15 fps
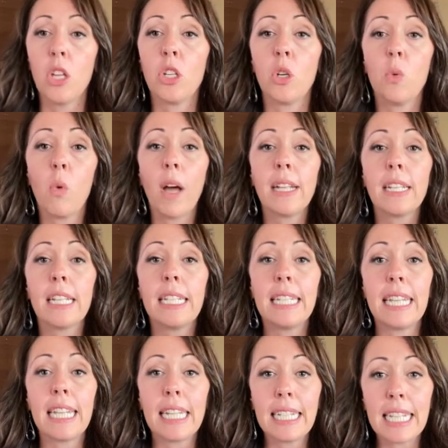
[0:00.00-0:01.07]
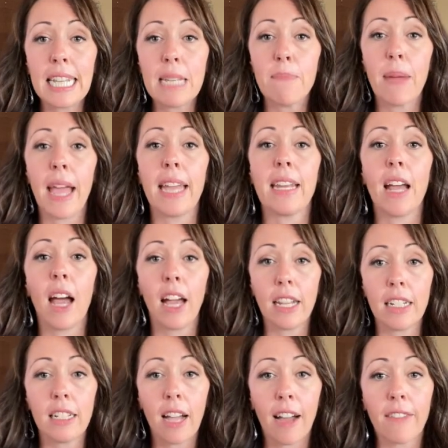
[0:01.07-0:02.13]
You'll want to dig deep and
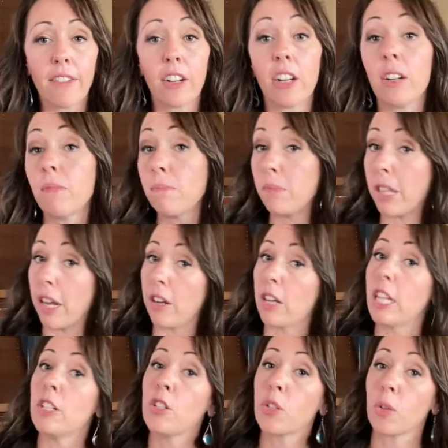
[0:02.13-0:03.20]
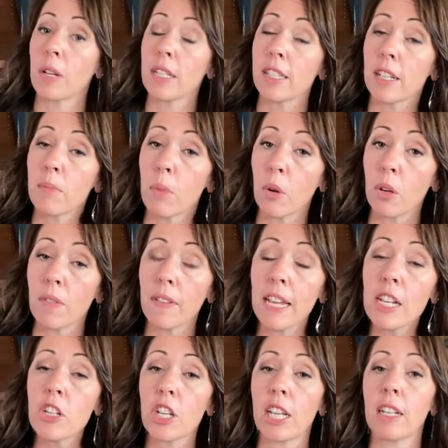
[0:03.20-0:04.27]
uncover their intrinsic
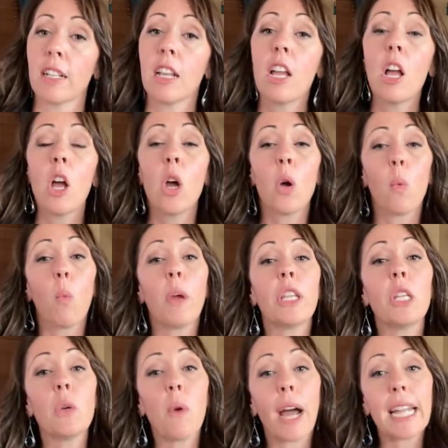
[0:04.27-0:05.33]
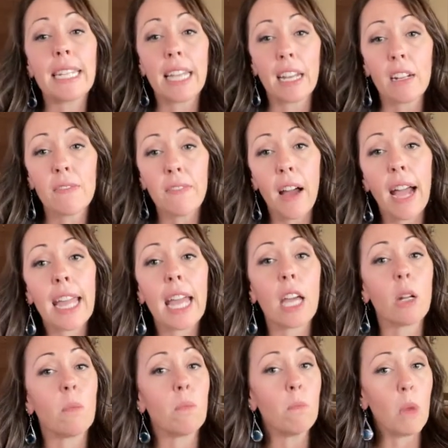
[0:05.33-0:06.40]
motivation. When you identify
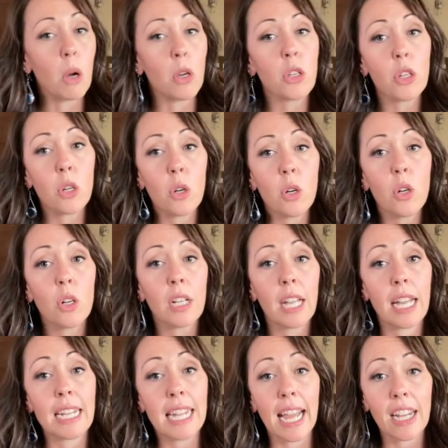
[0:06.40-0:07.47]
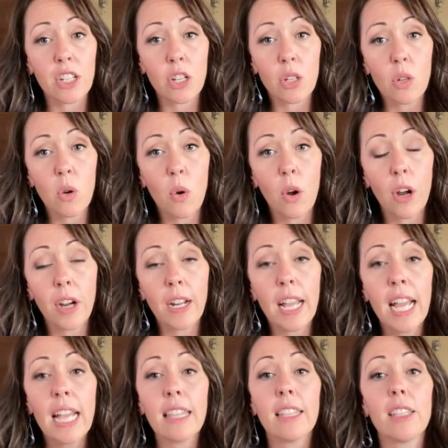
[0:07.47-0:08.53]
an emotional connection cord,
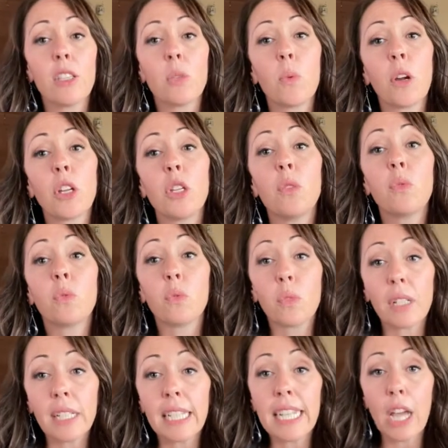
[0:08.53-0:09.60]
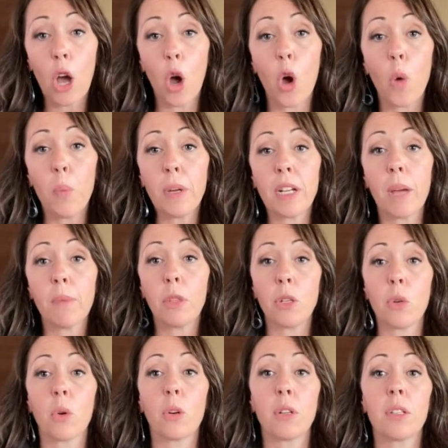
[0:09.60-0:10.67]
this is where you've really opened up the
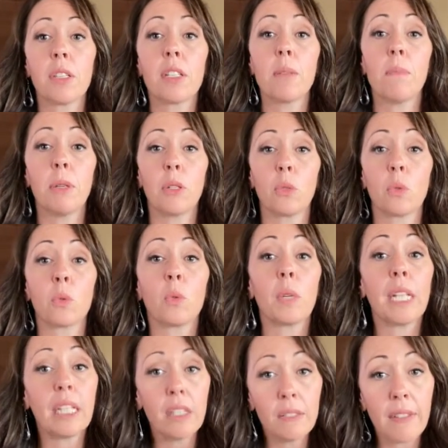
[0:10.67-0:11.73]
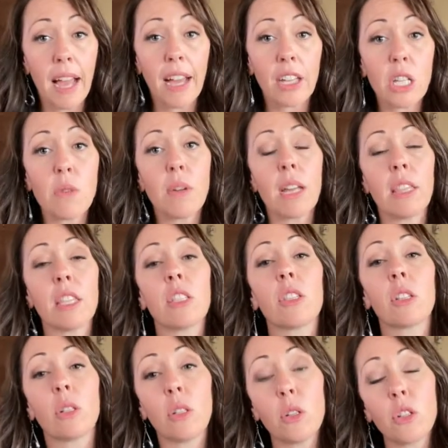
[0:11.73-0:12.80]
doors to build real value in the
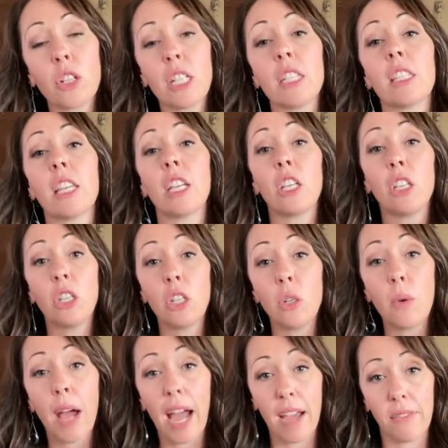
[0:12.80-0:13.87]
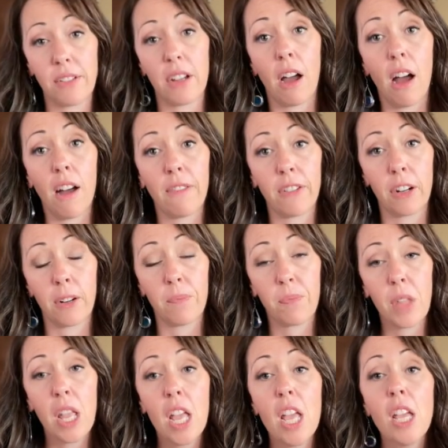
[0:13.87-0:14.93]
solutions that you have to offer.
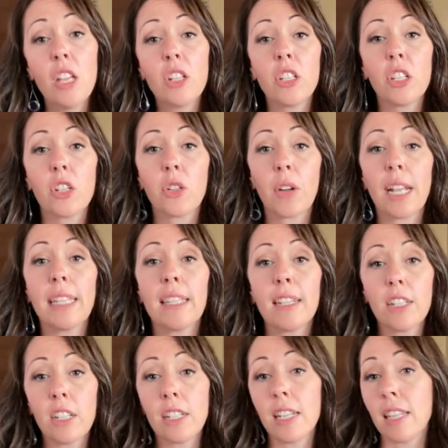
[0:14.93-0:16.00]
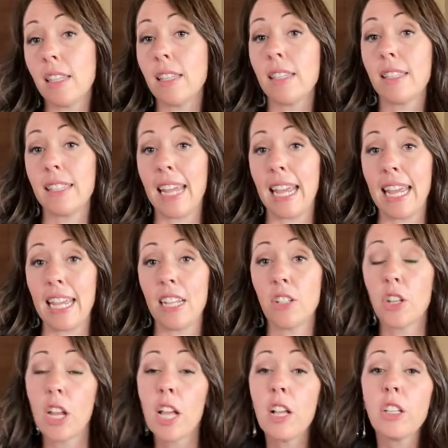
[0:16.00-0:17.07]
To transition to this
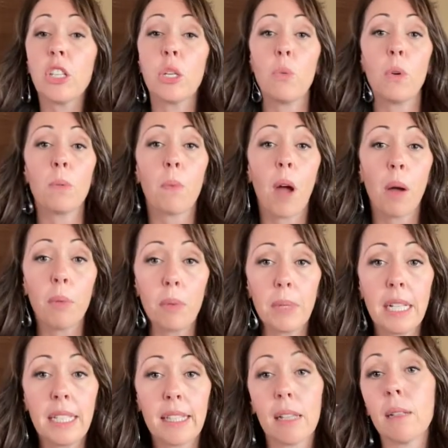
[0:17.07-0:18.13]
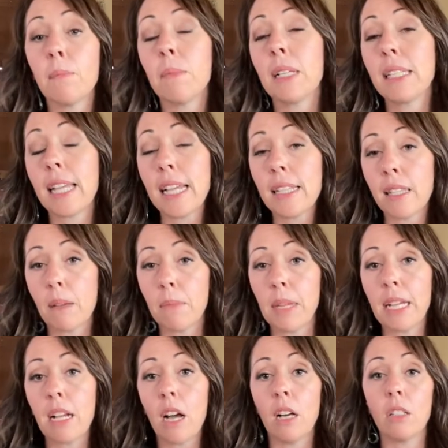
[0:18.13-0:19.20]
stage, you would probably say
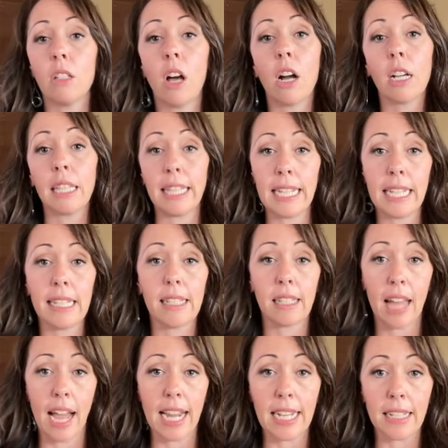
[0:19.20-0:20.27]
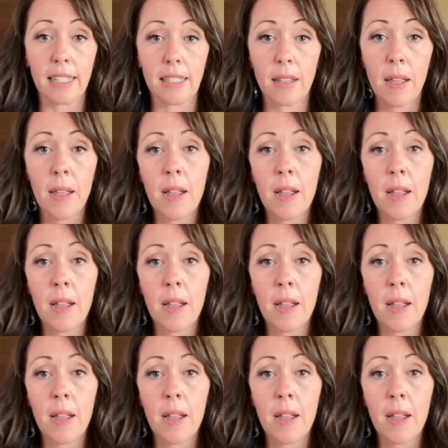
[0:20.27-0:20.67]
something along these lines.